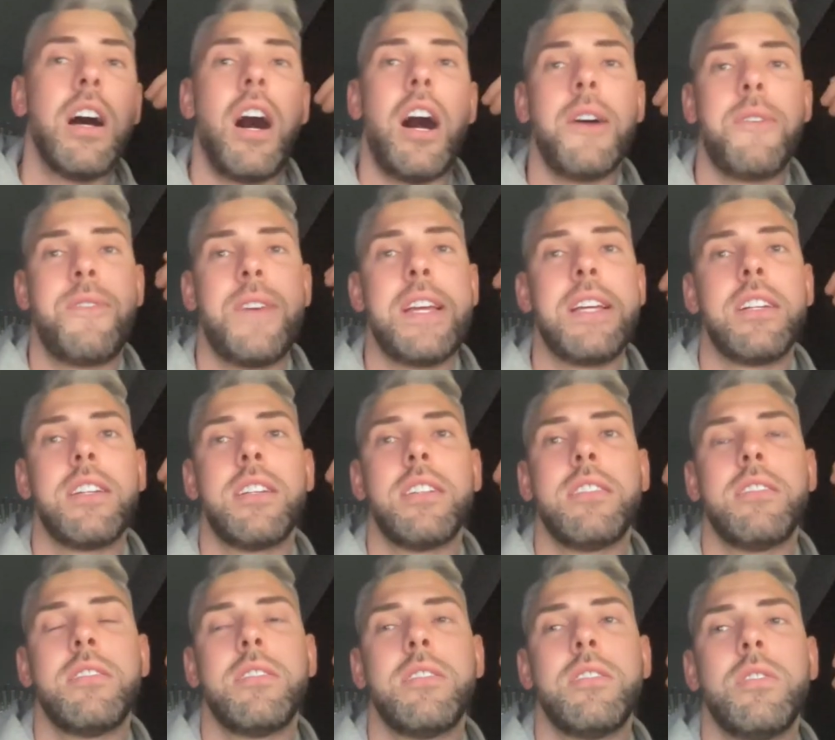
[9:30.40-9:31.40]
I think
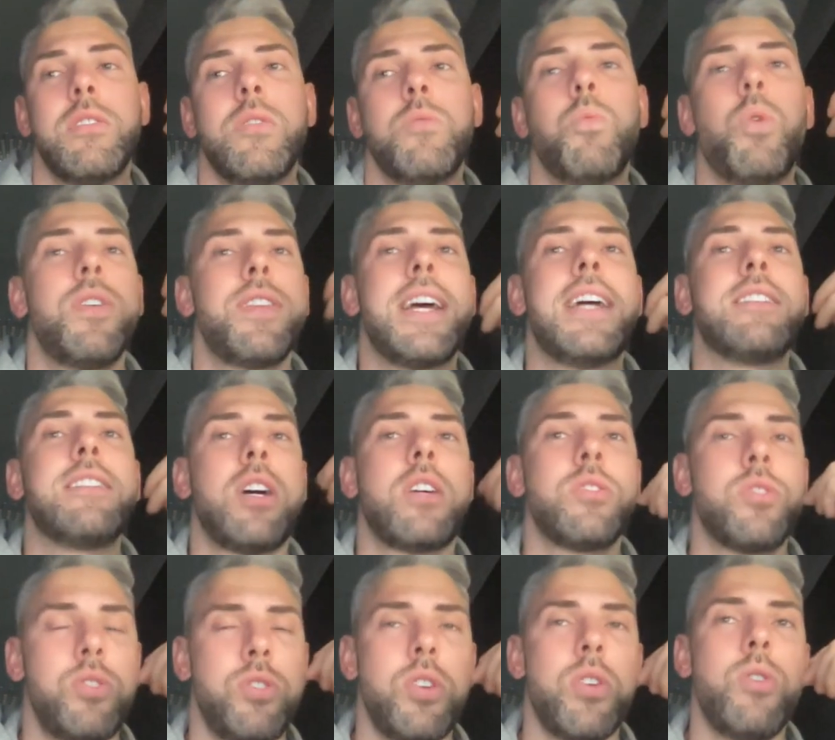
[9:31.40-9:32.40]
what that
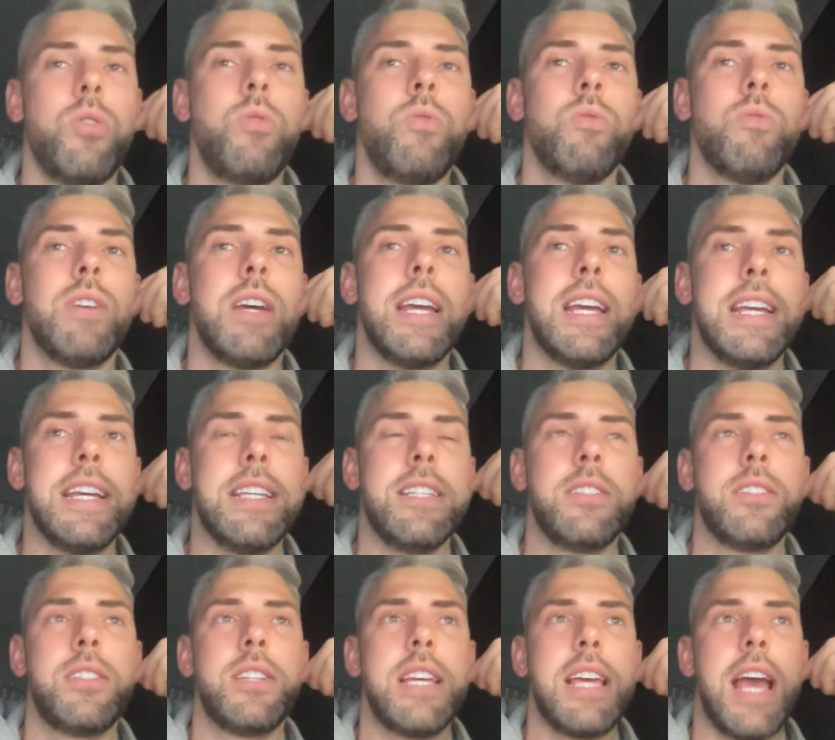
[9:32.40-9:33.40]
does do
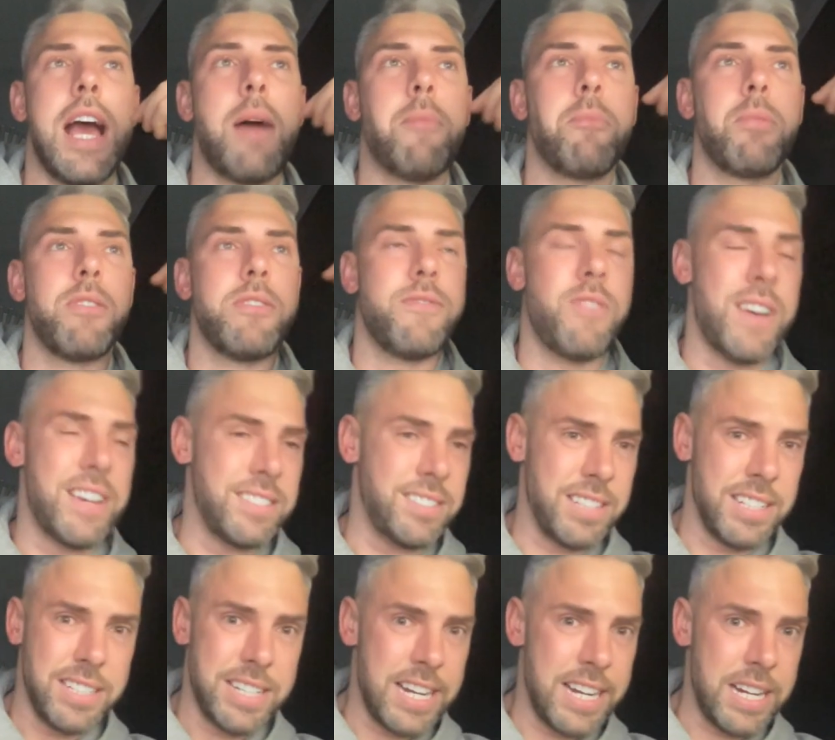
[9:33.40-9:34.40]
is it amplifies
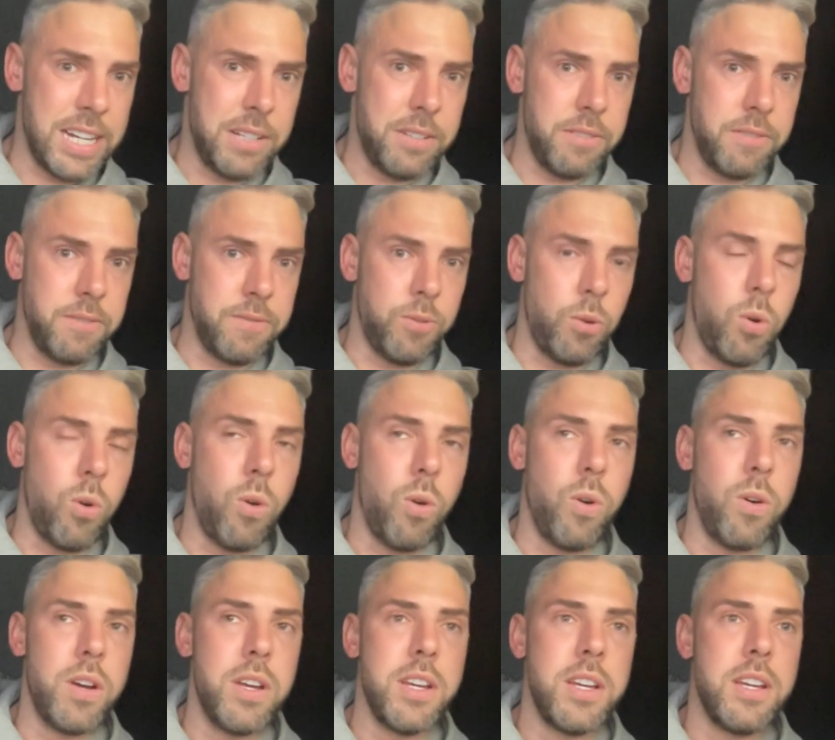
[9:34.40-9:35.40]
the need
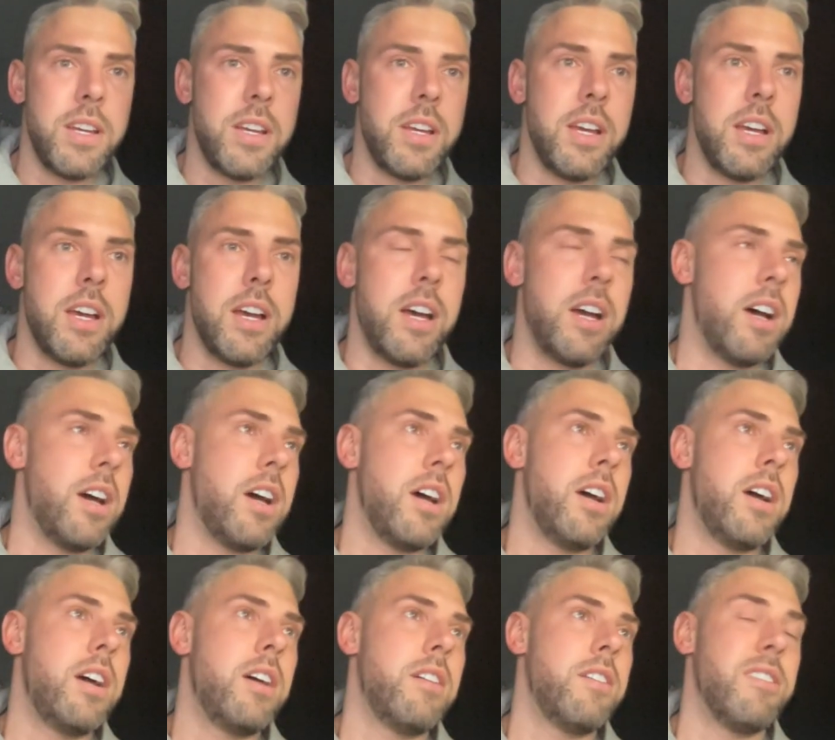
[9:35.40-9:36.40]
for
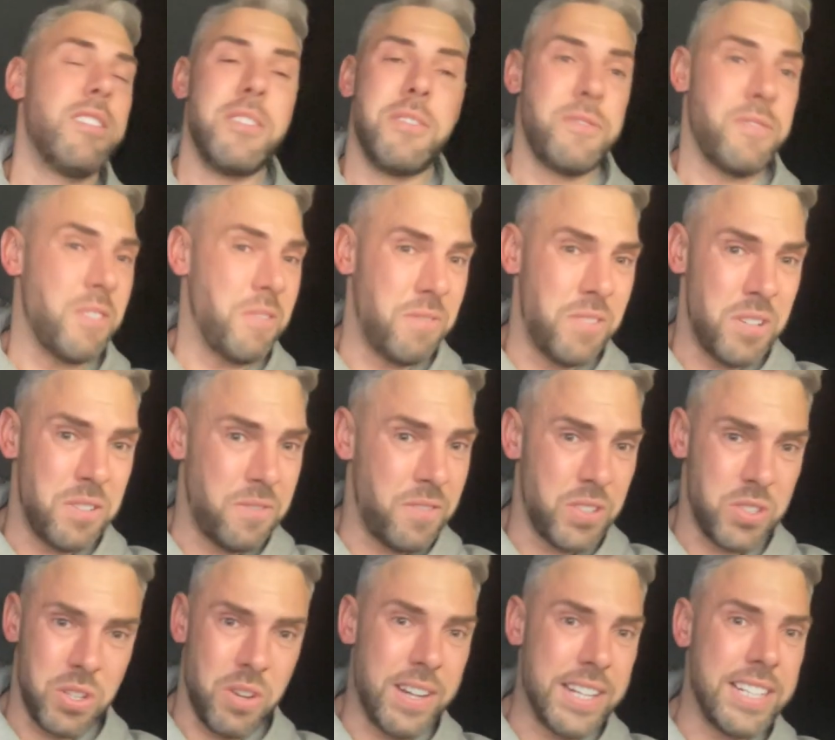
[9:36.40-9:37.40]

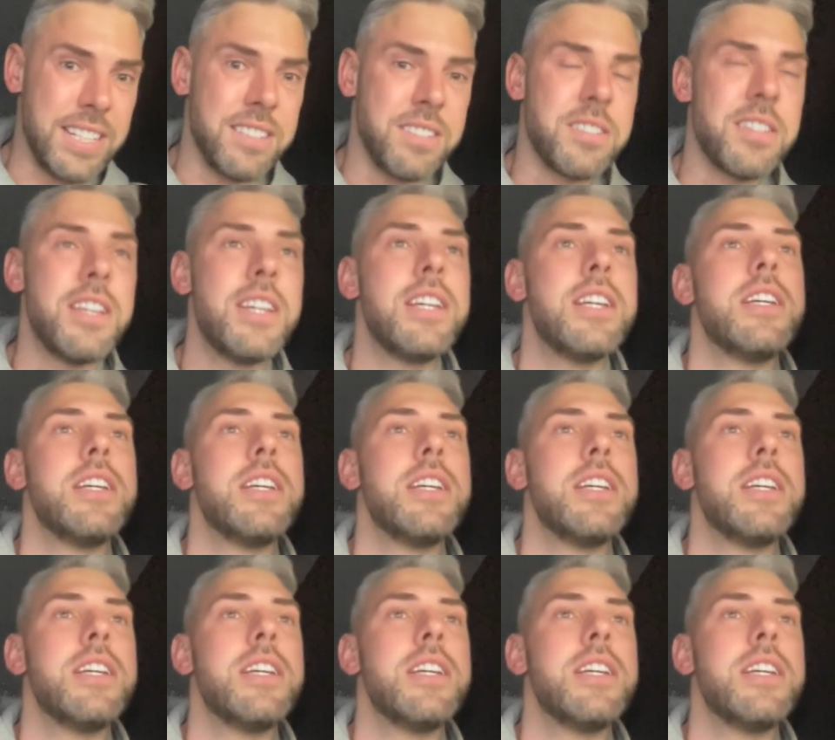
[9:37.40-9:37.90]
signings.